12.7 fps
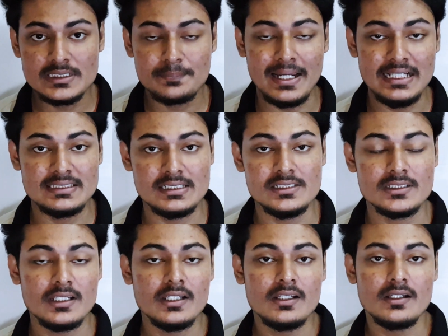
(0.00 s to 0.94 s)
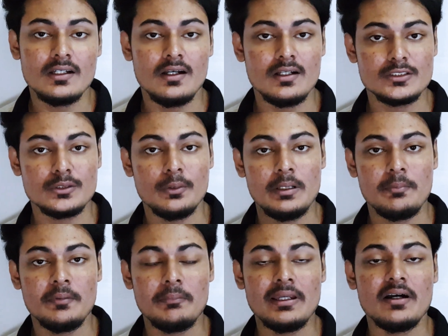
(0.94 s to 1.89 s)
this price range. So it
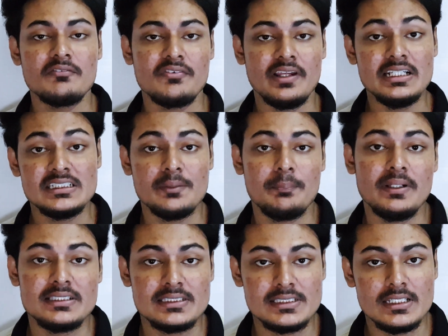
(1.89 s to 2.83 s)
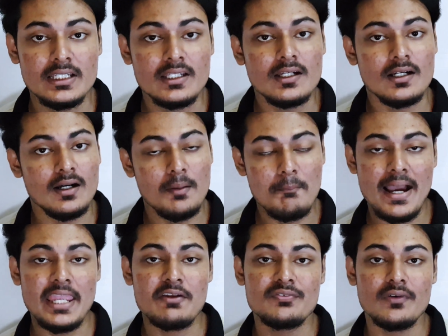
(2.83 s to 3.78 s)
will be our very cheapest
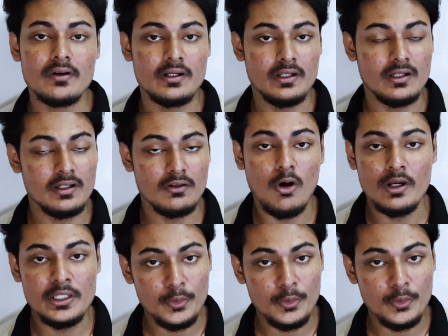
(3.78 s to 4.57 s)
mic for all